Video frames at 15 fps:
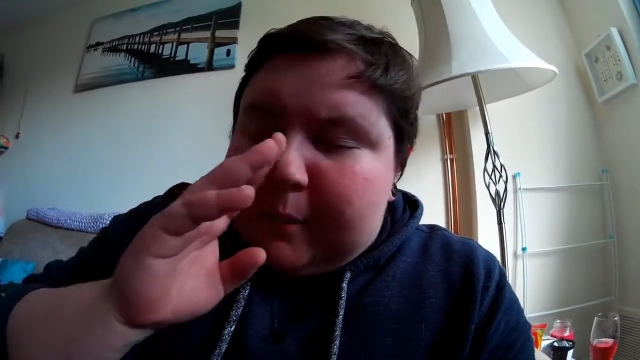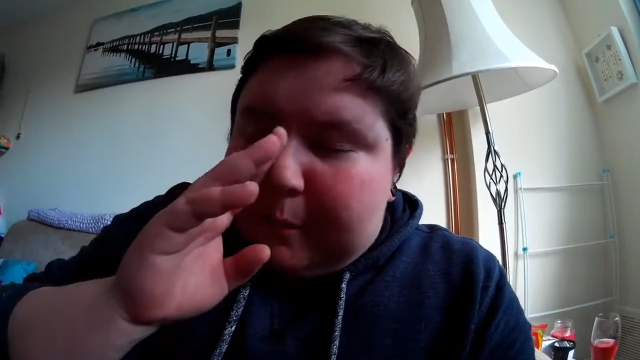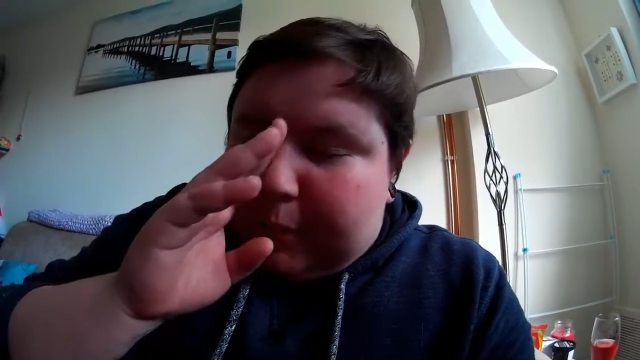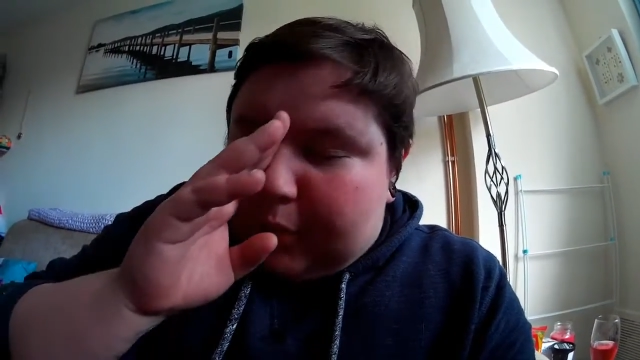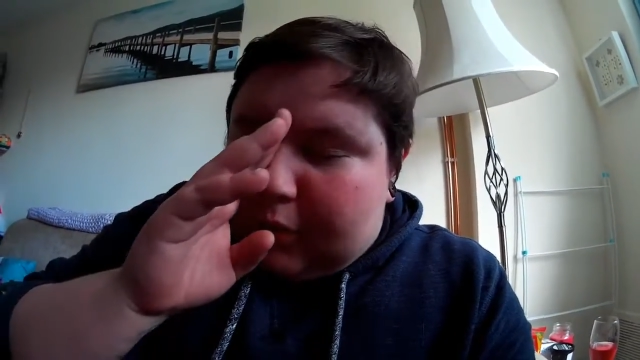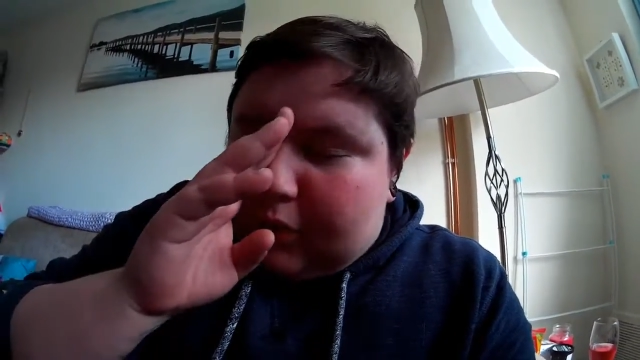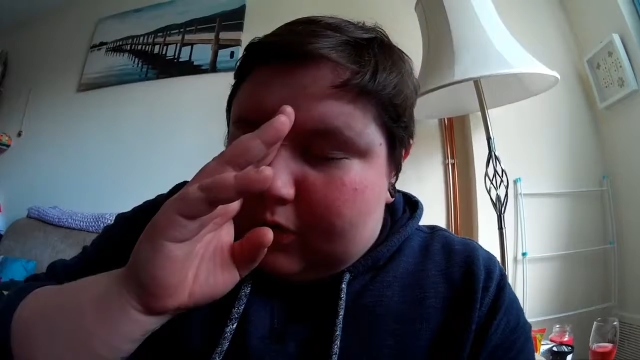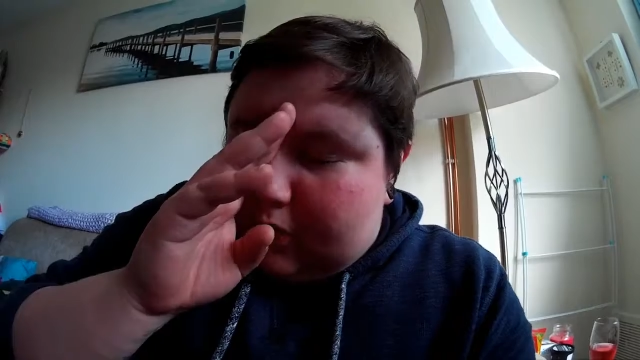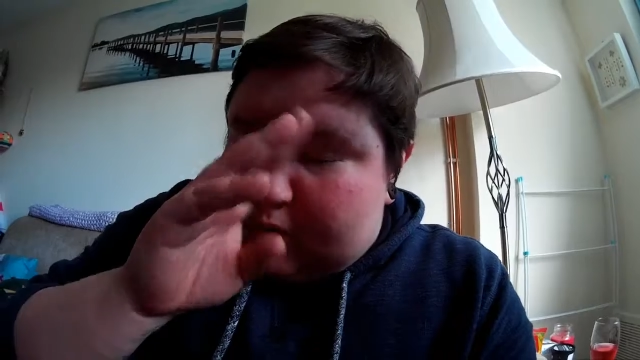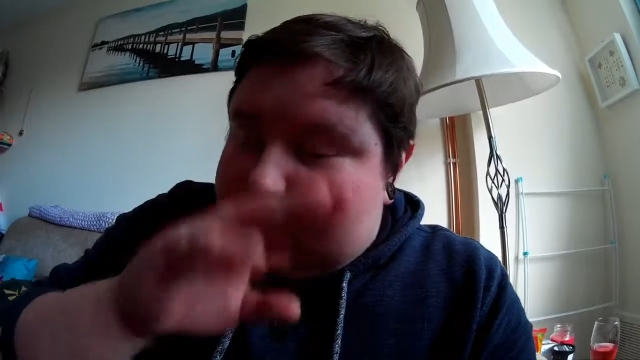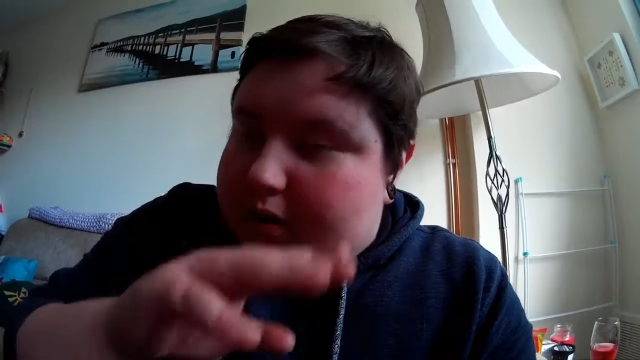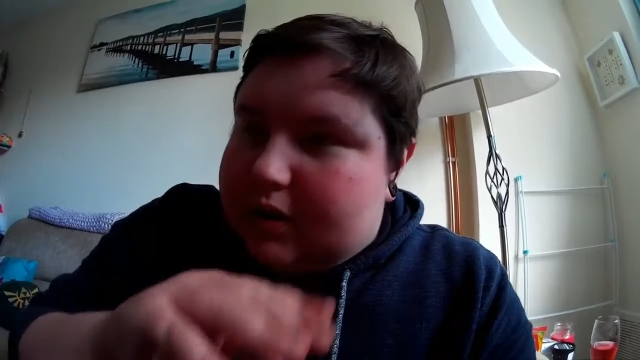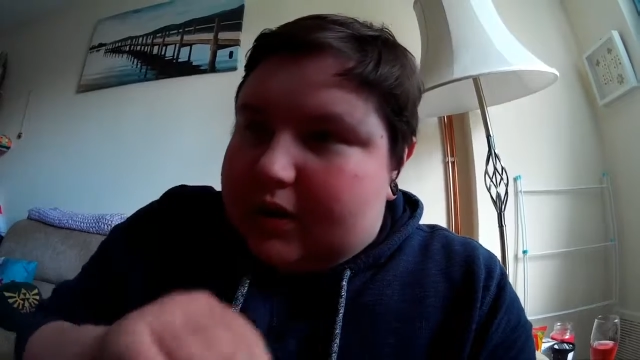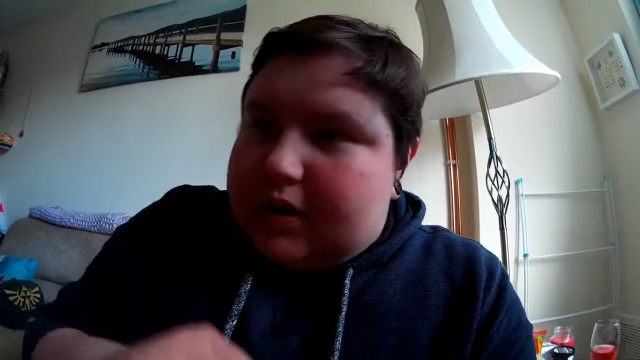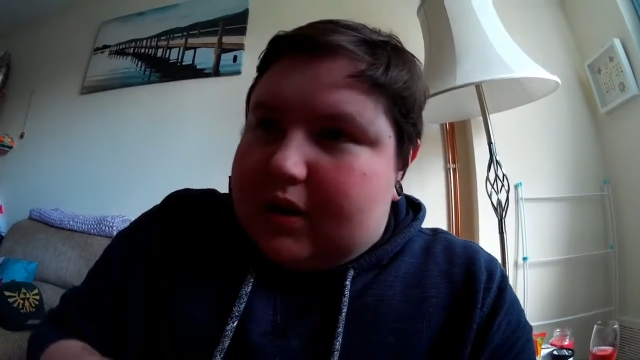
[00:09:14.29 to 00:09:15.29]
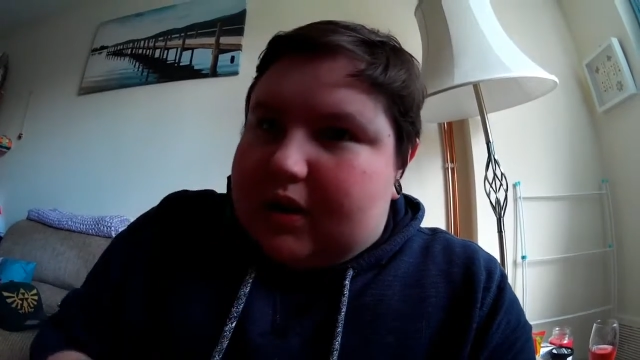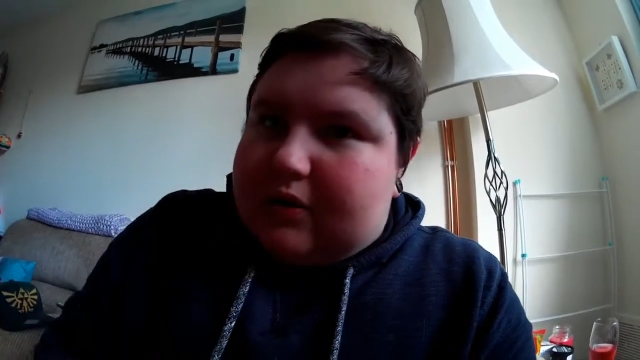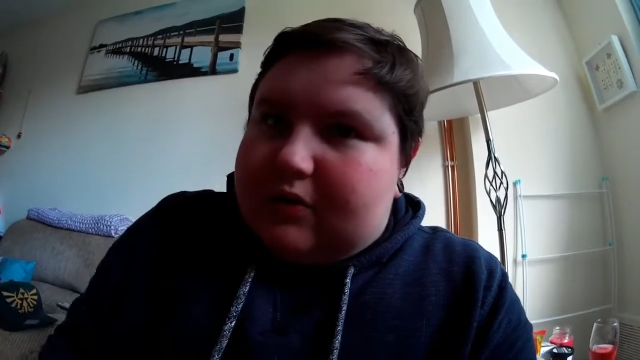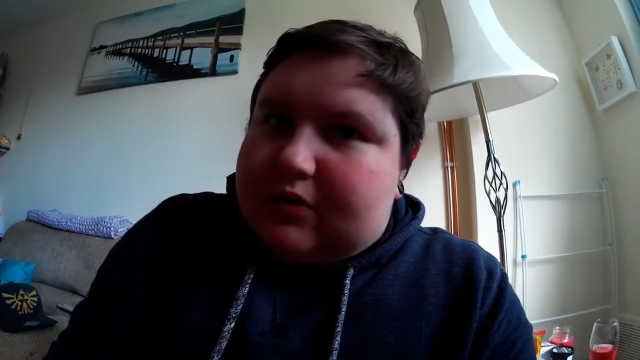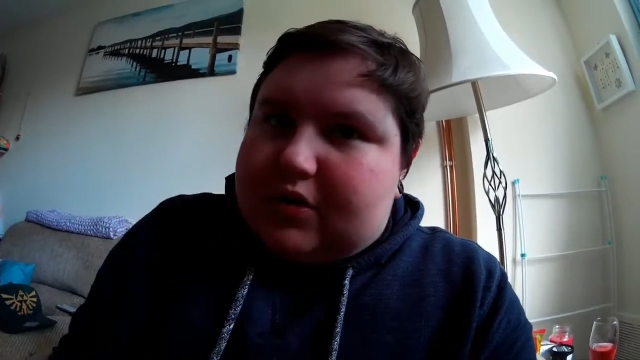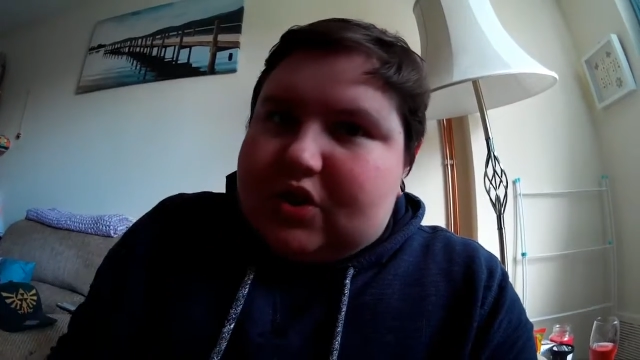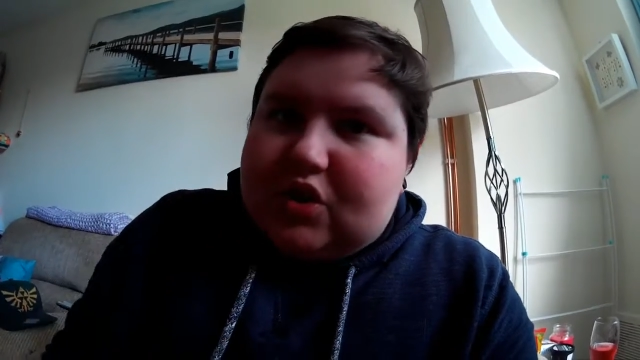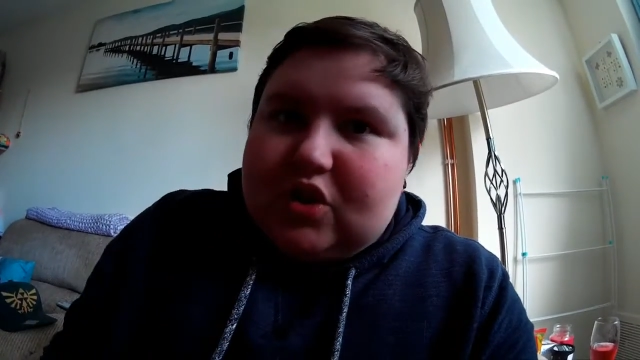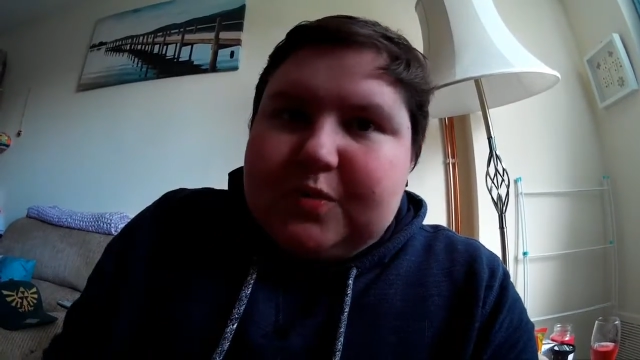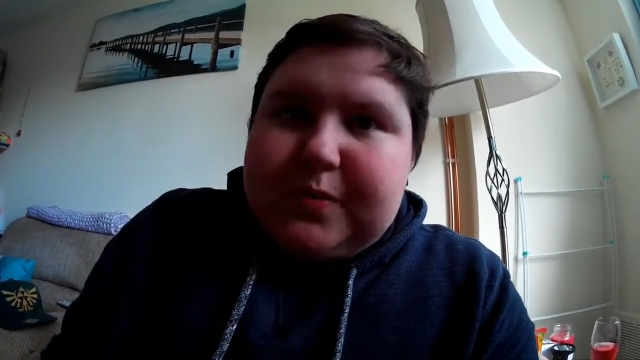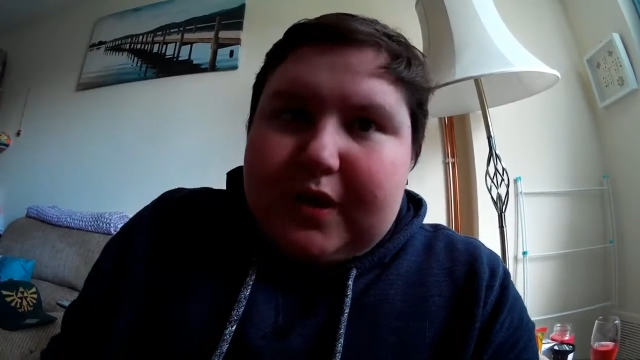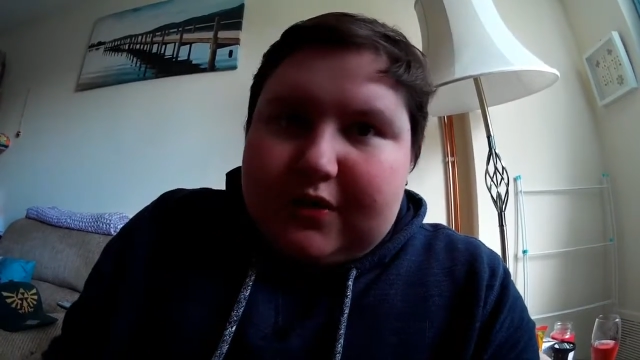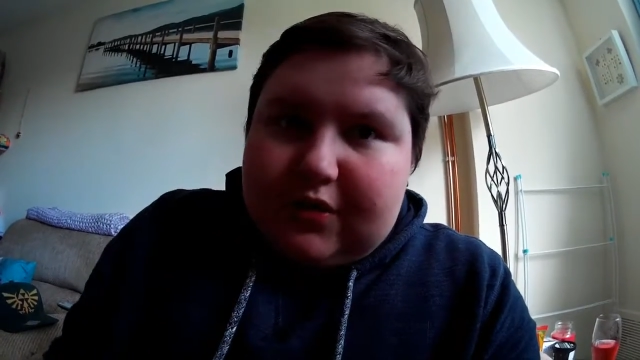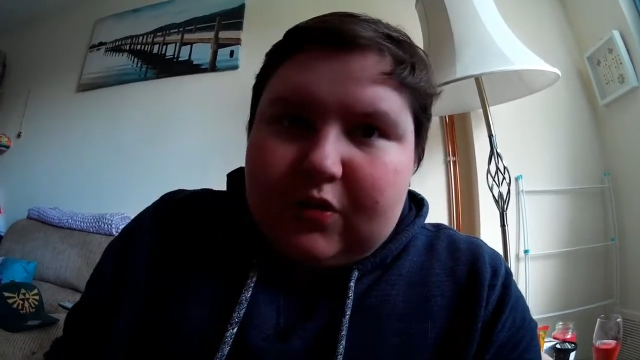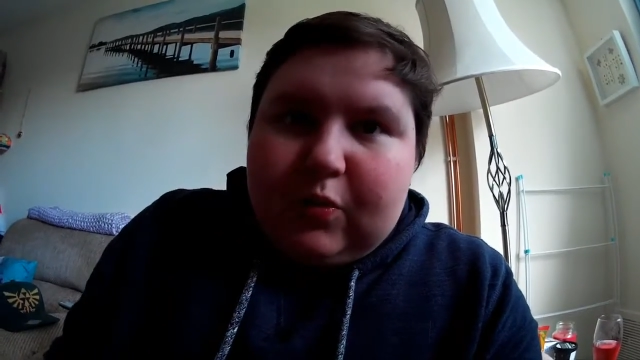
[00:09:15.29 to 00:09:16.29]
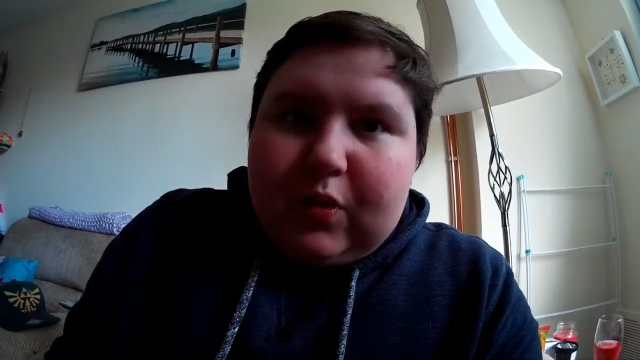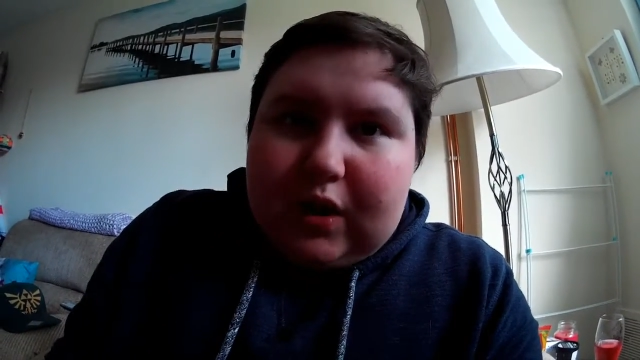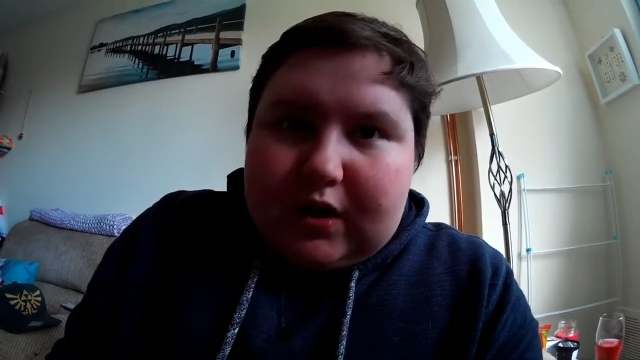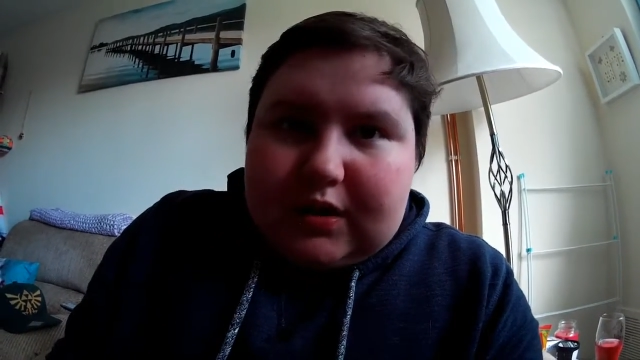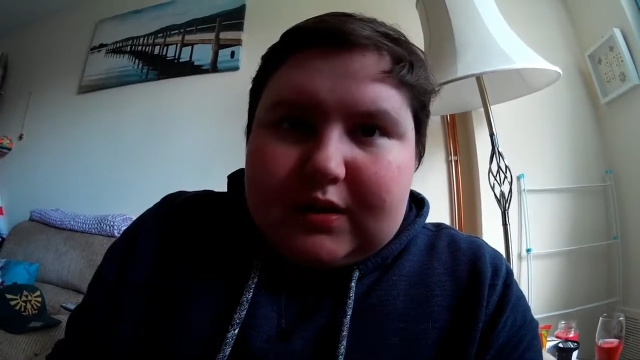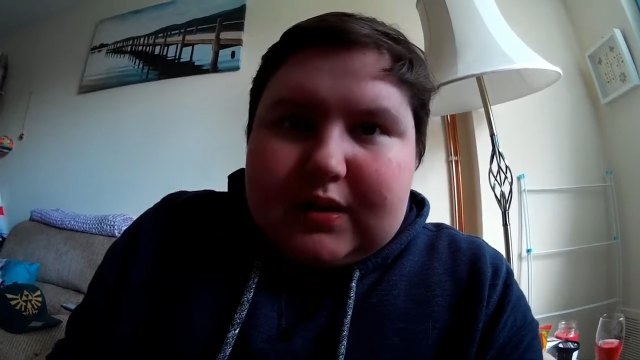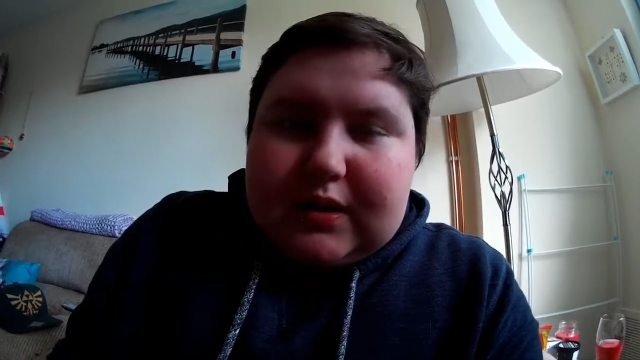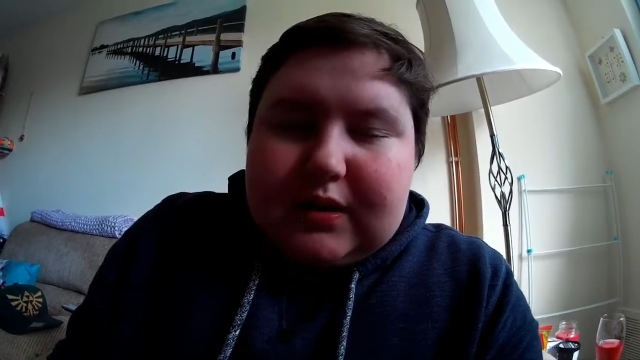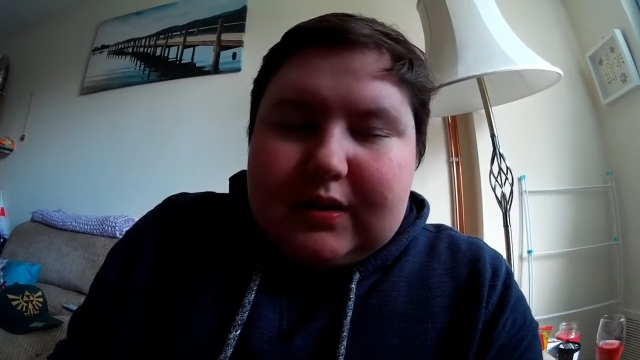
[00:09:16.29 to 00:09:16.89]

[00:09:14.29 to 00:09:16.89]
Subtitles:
But as soon as Breath of the Wild,